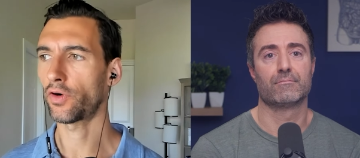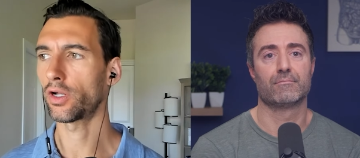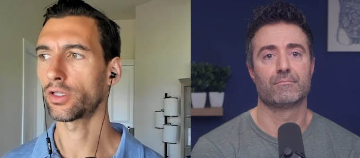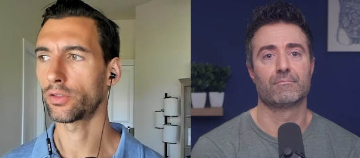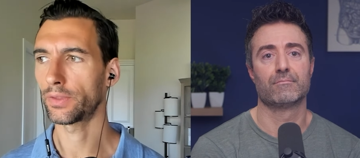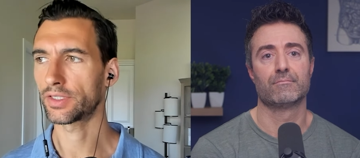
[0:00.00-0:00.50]

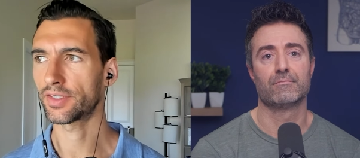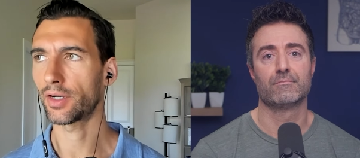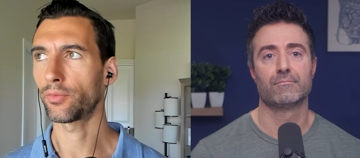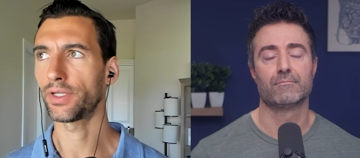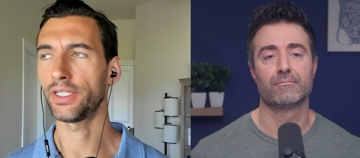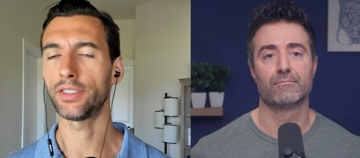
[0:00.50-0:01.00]
Speaker 1: follow. It's that
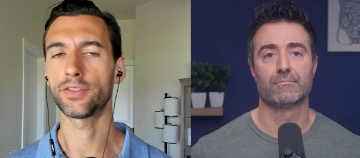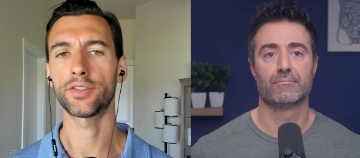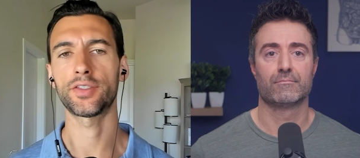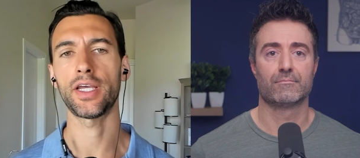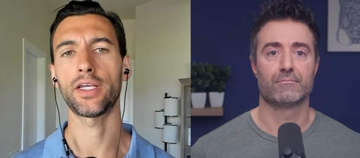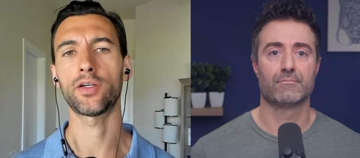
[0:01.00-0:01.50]
we need to
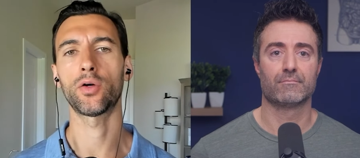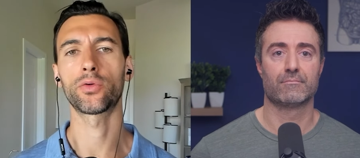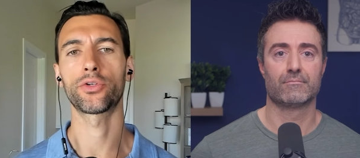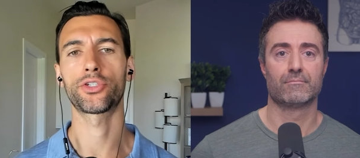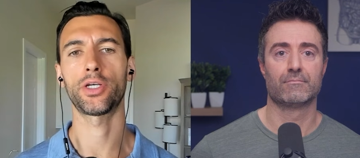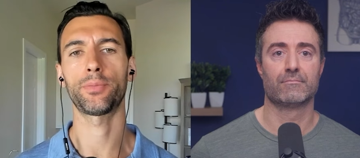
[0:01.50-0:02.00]
take
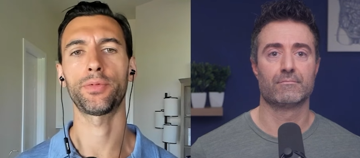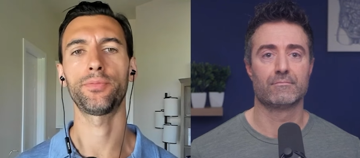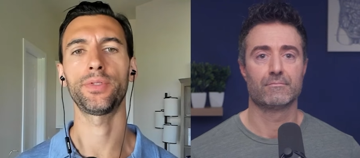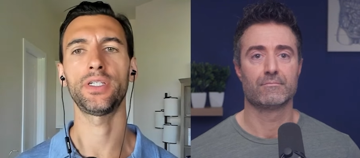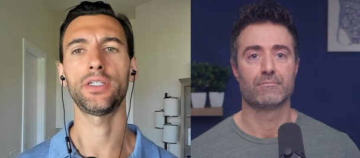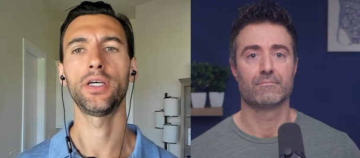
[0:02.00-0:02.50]
ownership and
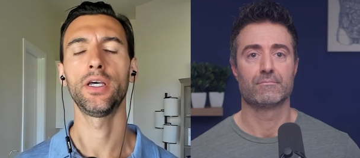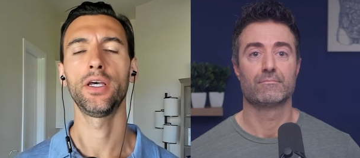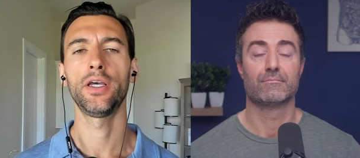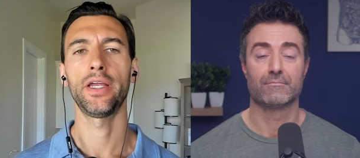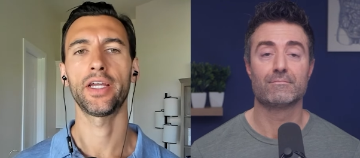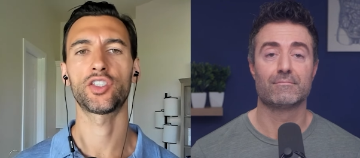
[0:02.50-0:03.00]
be
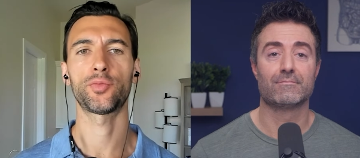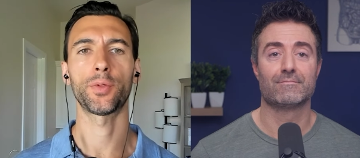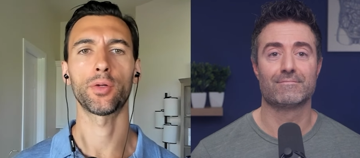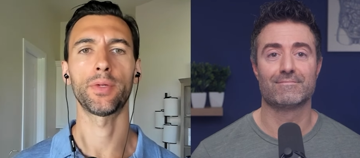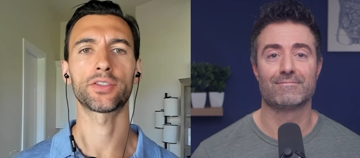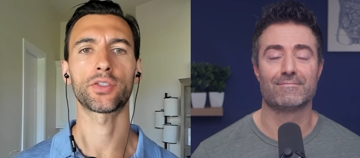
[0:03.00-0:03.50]

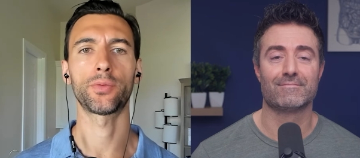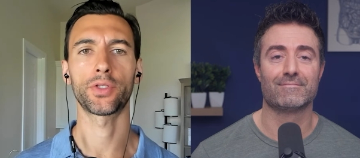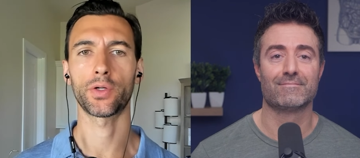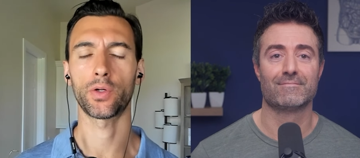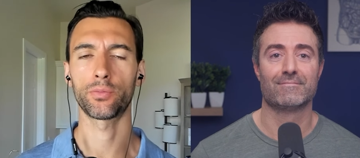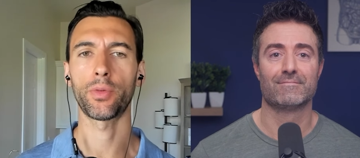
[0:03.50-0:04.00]
experimental with
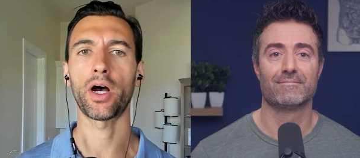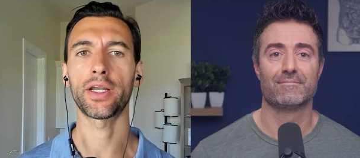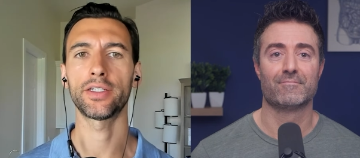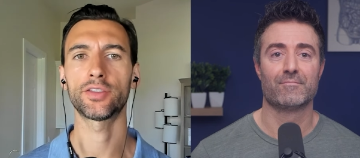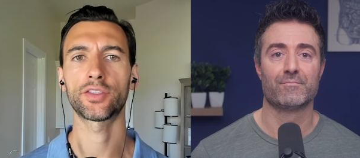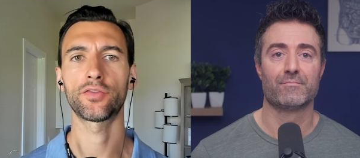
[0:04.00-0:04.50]
our own
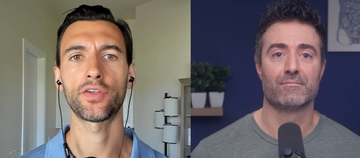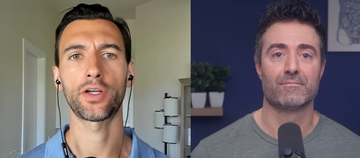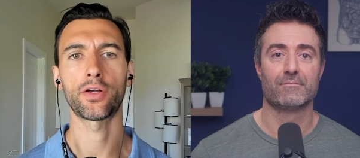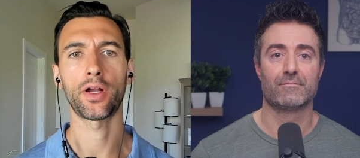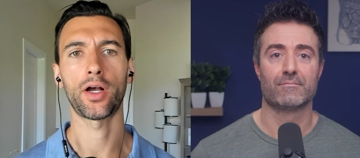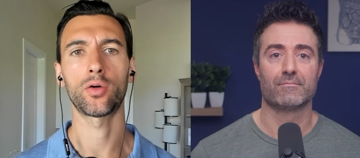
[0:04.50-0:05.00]
bodies to
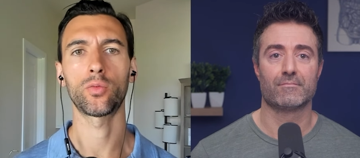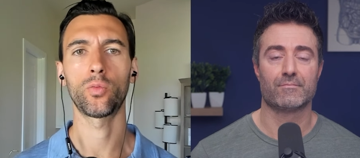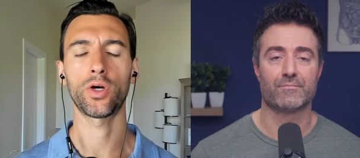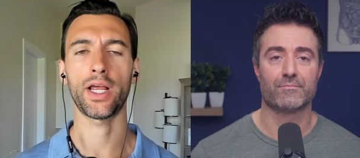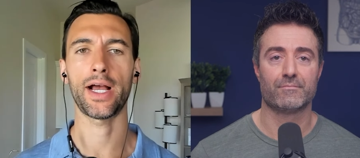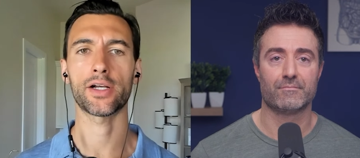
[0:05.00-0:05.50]
figure out
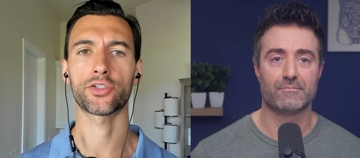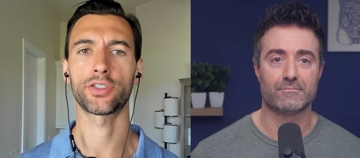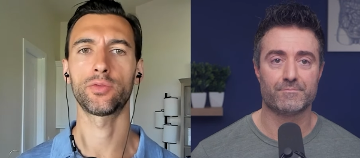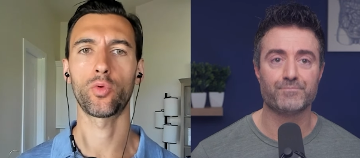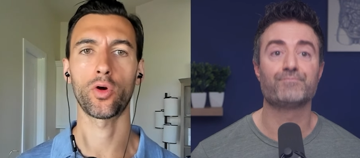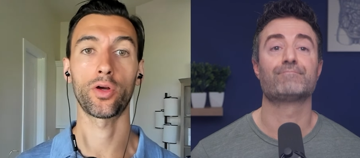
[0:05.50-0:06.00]
what actually
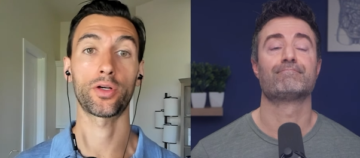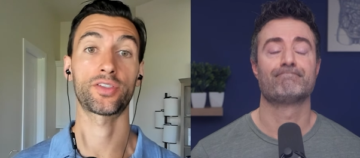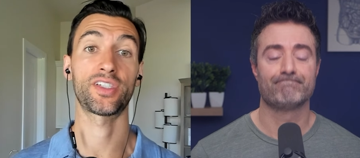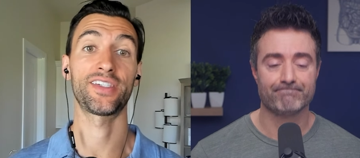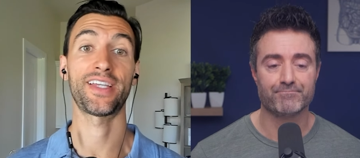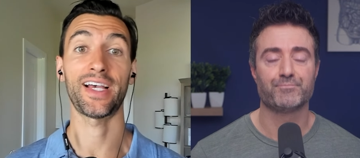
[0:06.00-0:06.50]

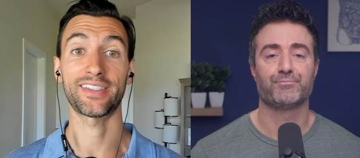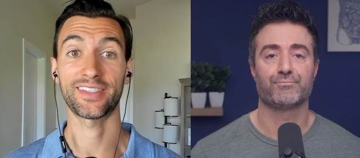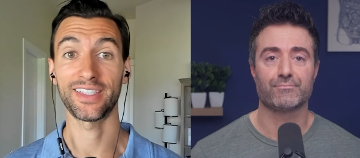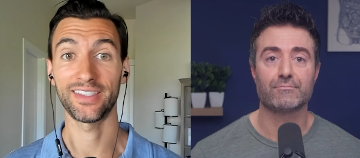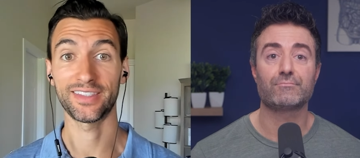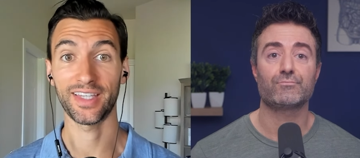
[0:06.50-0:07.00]
works and test
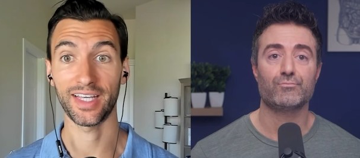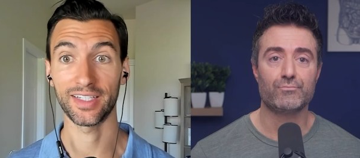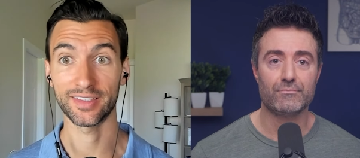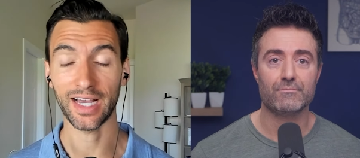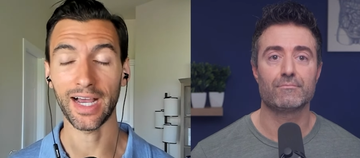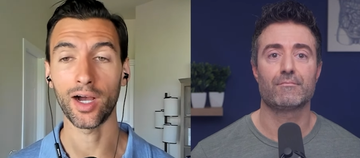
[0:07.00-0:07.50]
these
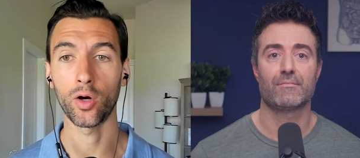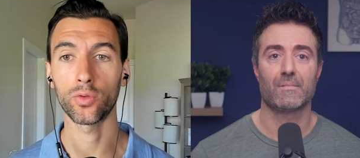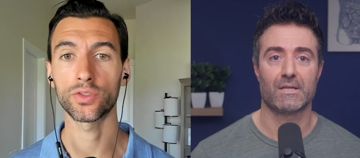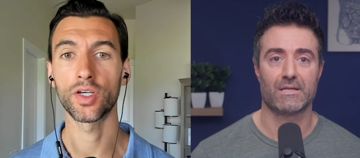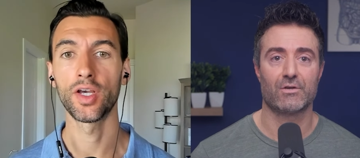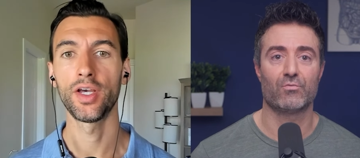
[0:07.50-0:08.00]
things
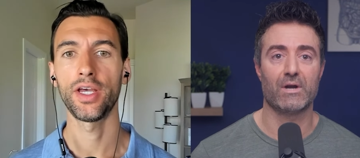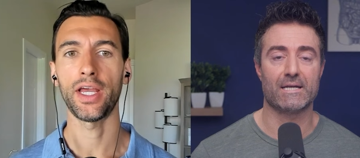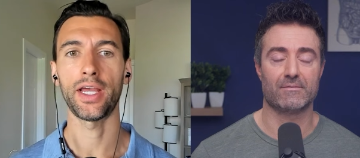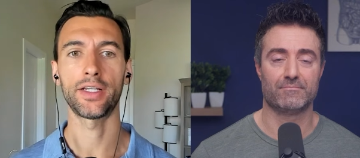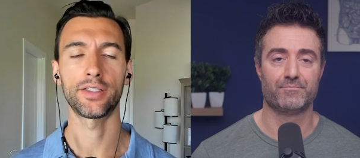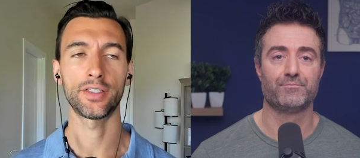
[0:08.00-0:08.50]
out, right?
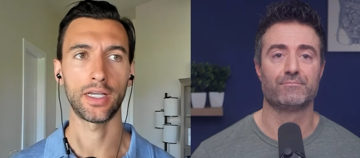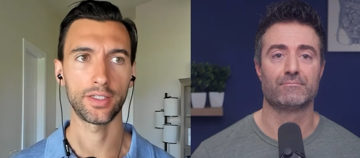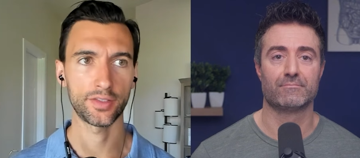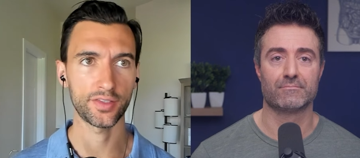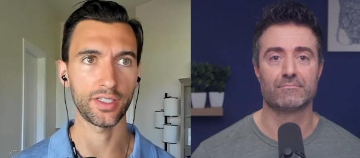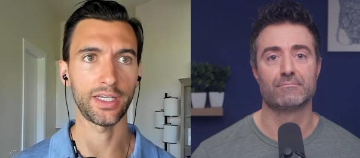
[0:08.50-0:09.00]
And and
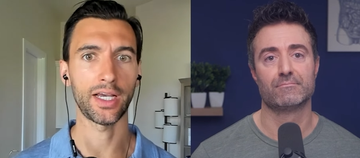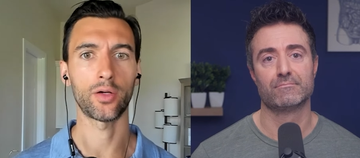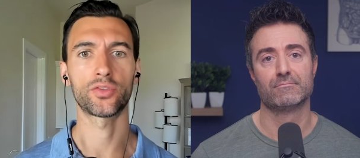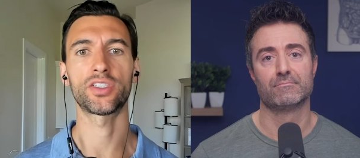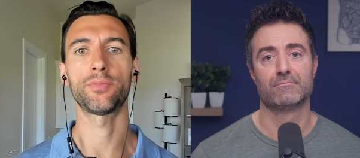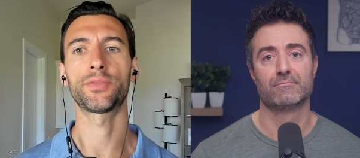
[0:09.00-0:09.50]
see how
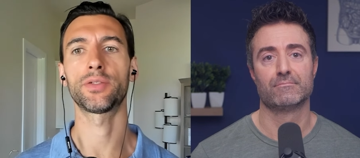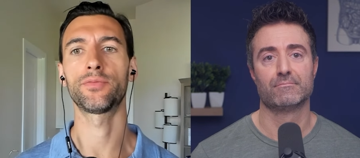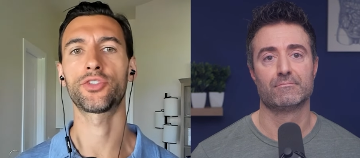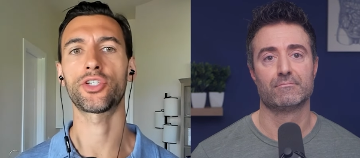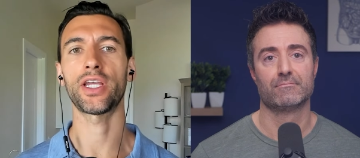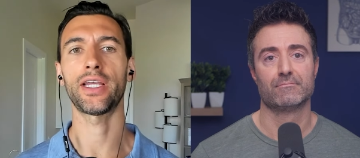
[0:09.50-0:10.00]

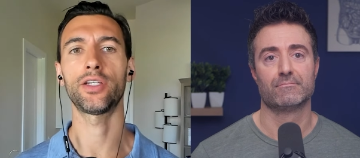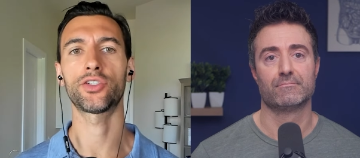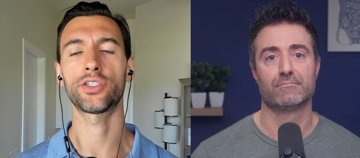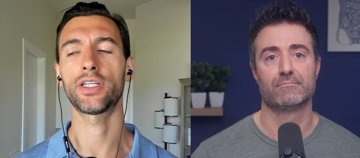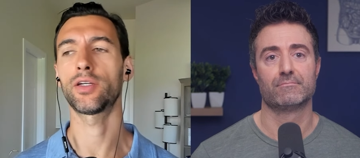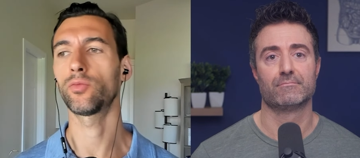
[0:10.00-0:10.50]
symptoms change,
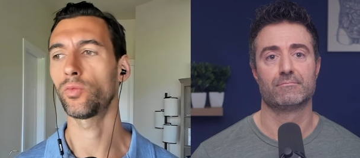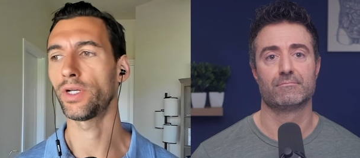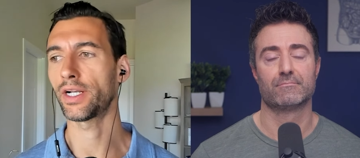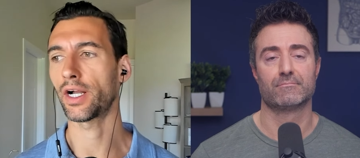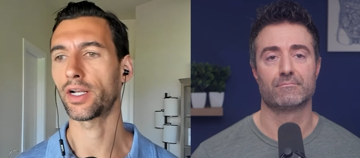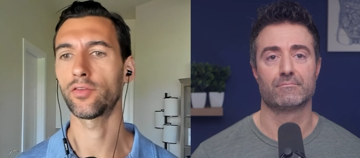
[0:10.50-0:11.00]
and then we
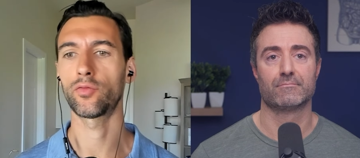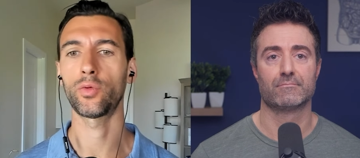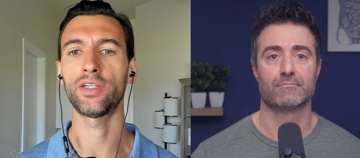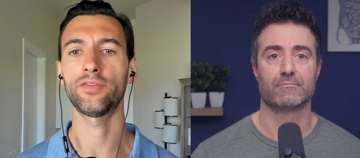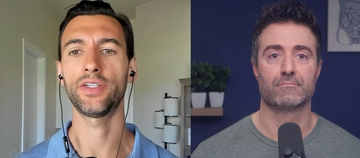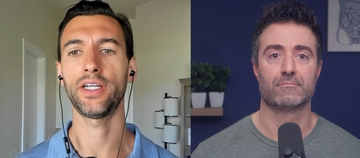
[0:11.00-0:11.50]
kind of
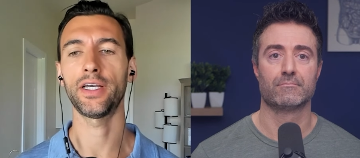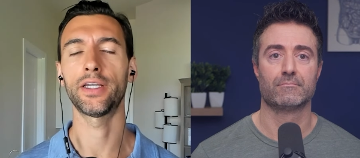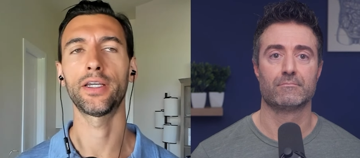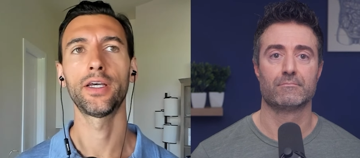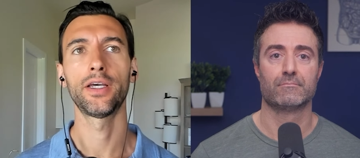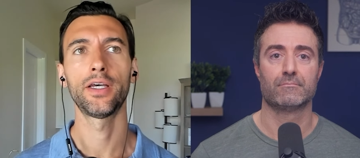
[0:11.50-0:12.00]
weave it in